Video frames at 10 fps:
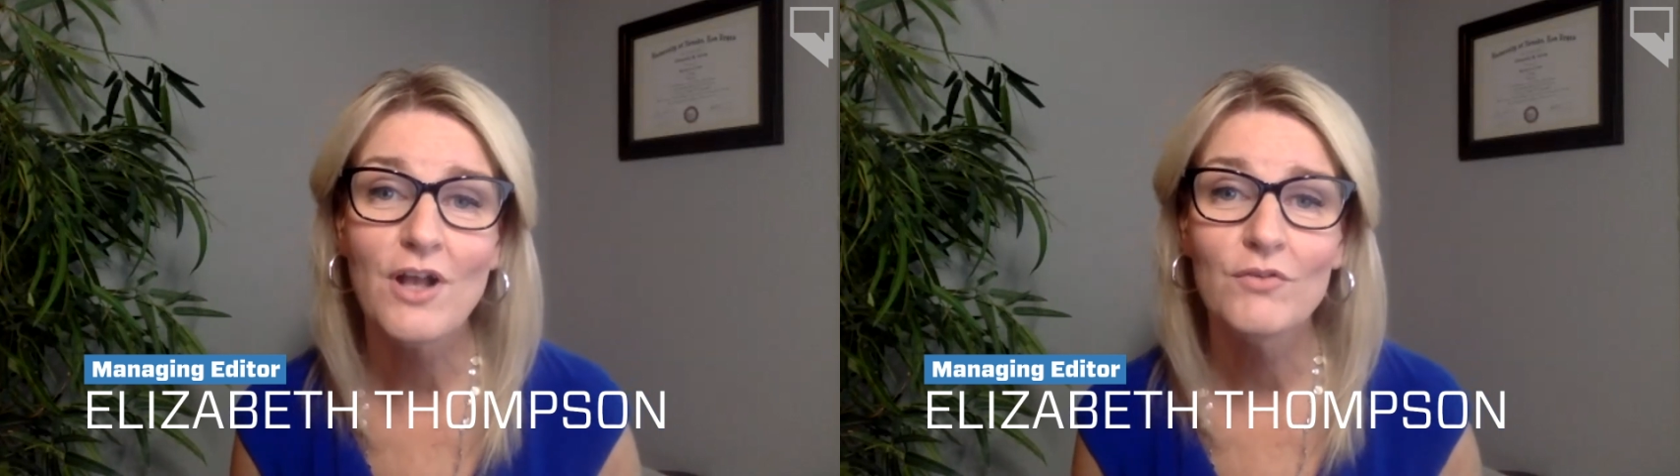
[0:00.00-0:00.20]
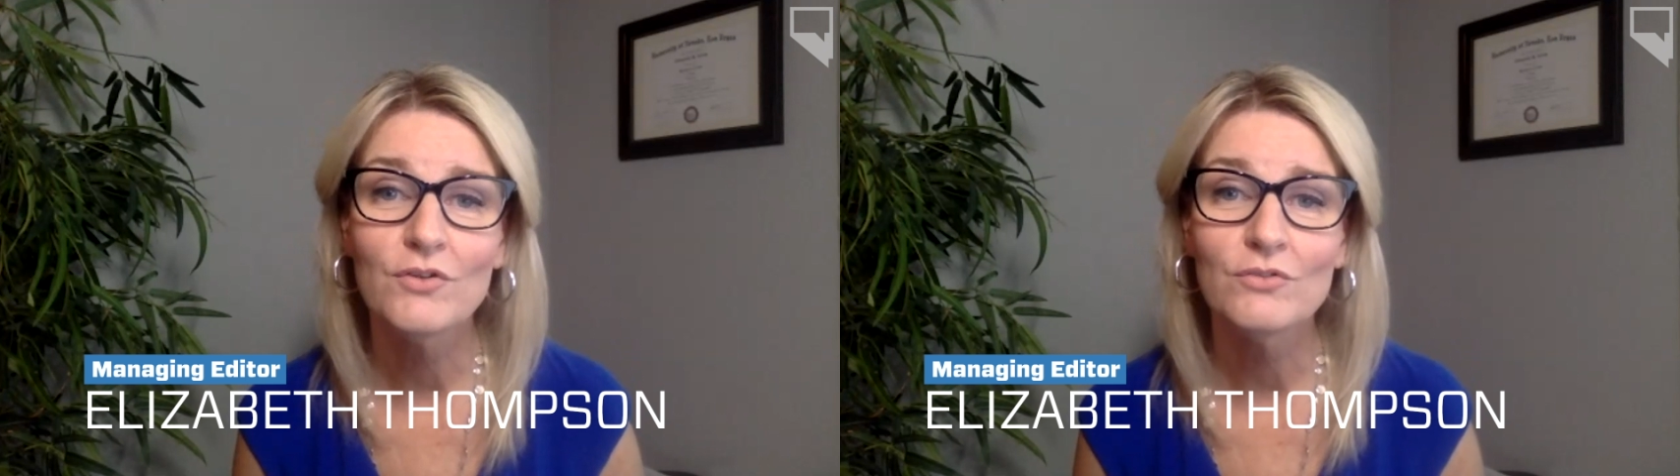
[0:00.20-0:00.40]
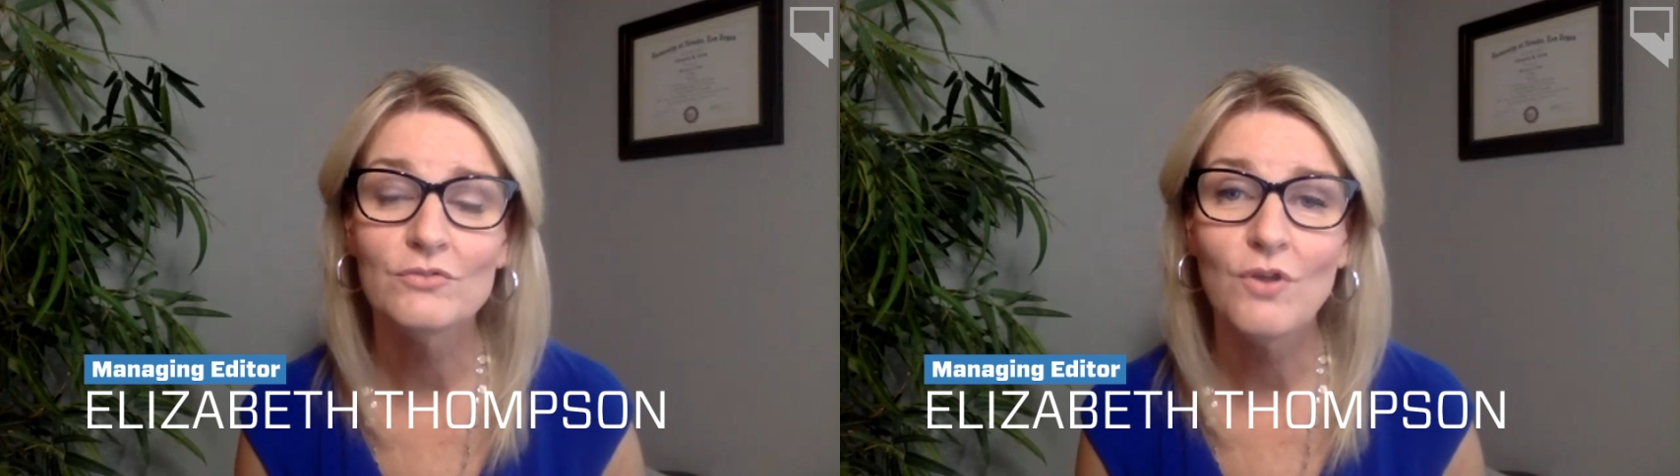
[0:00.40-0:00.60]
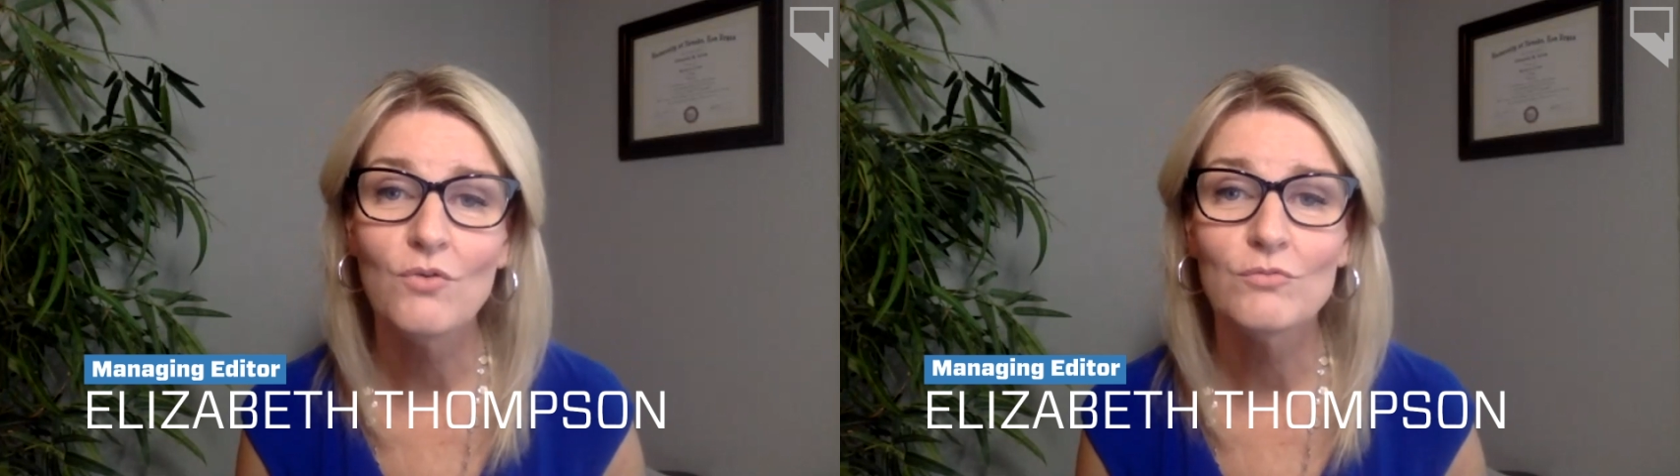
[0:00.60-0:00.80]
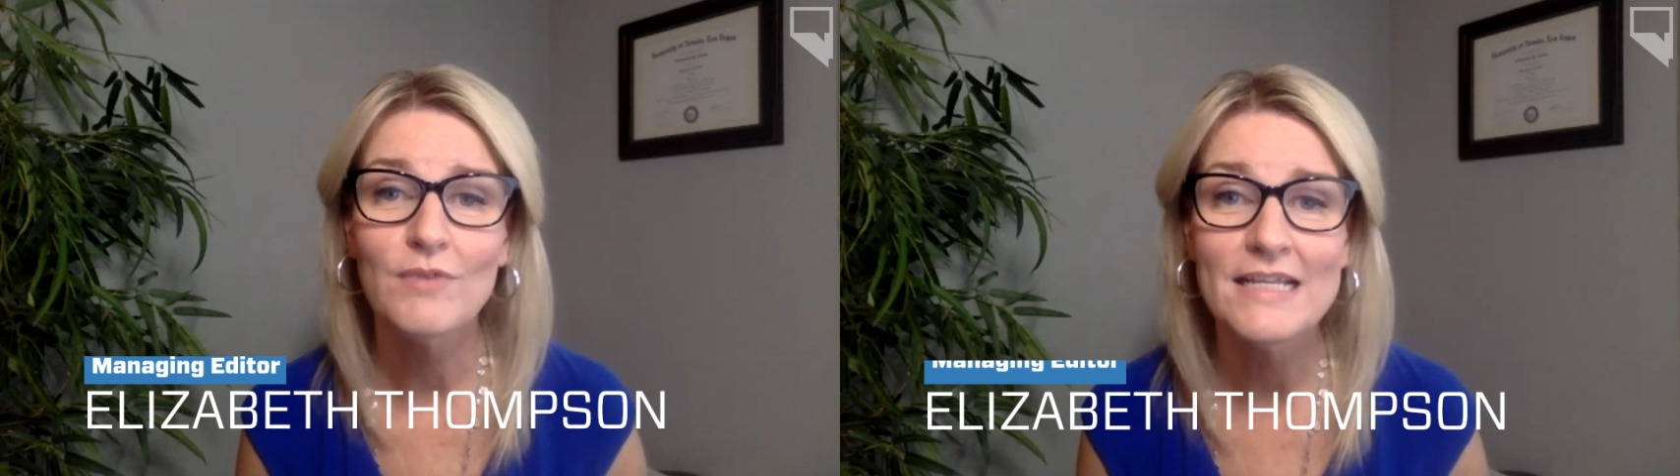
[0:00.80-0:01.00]
cover
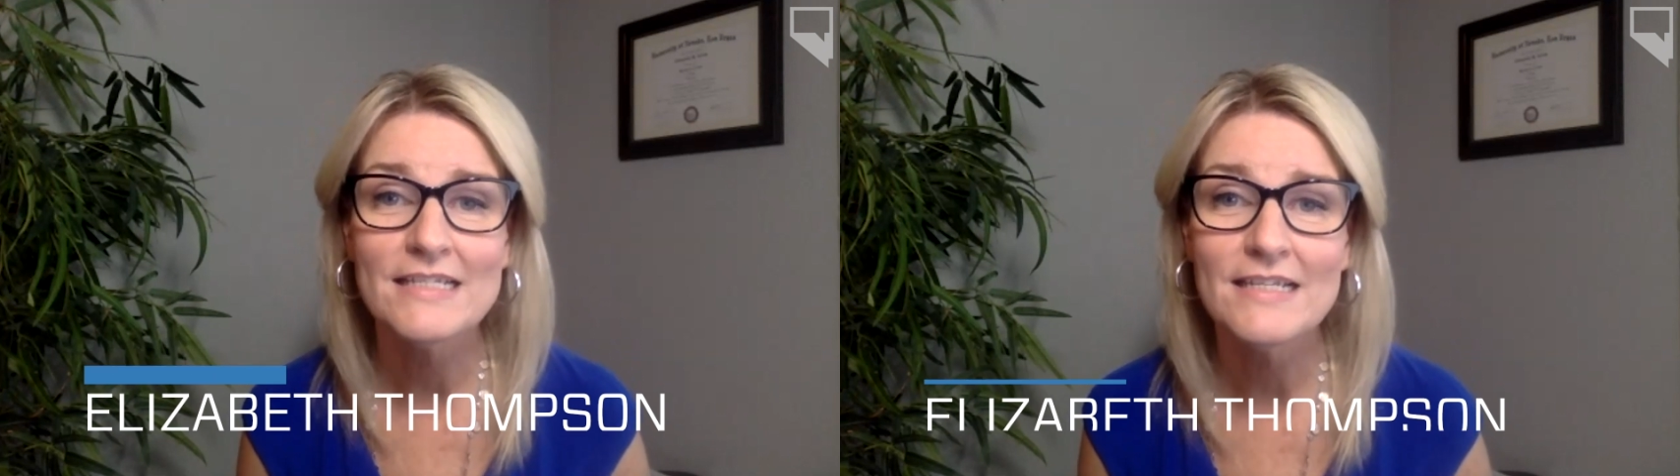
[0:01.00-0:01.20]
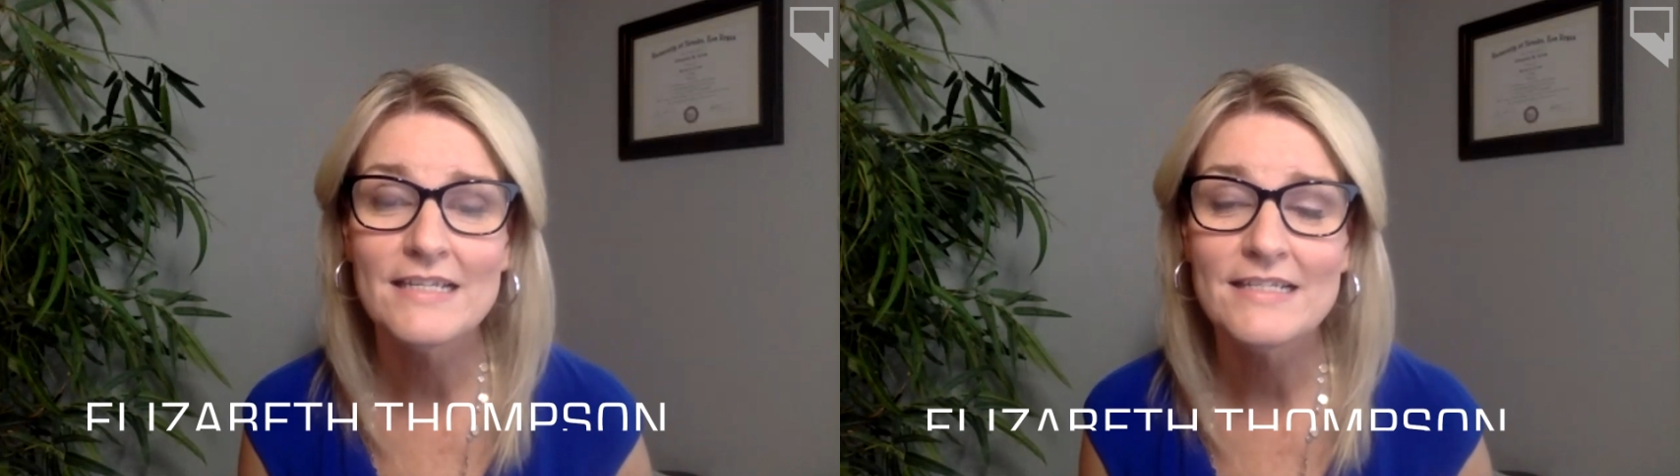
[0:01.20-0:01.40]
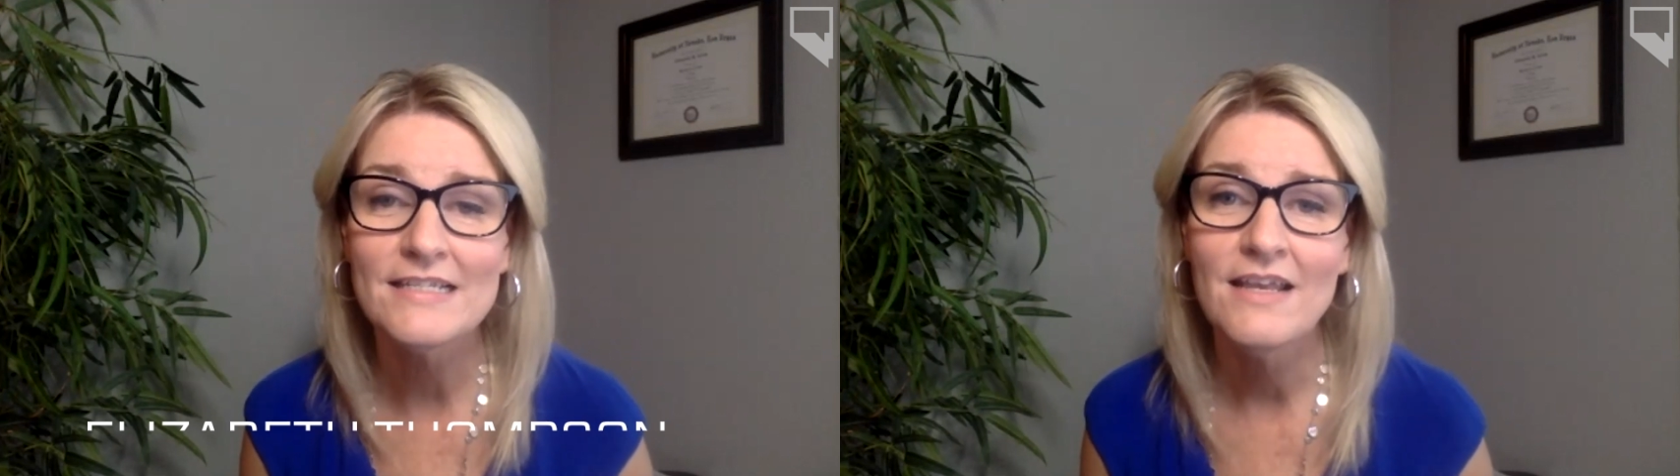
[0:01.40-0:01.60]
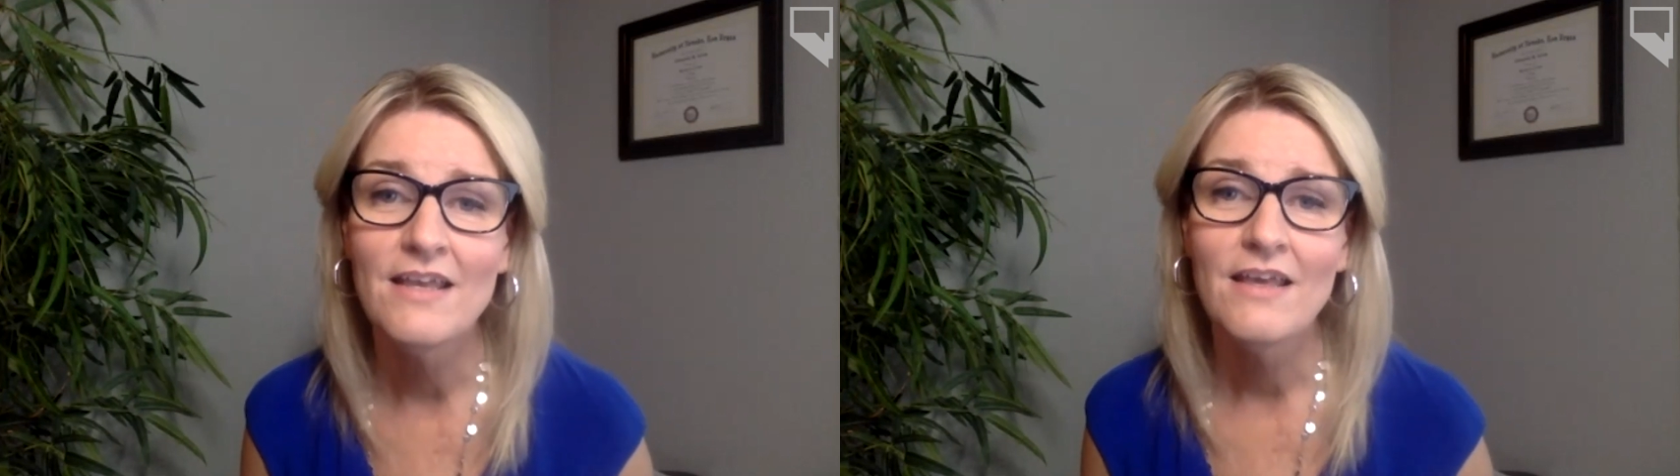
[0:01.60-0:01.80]
local races,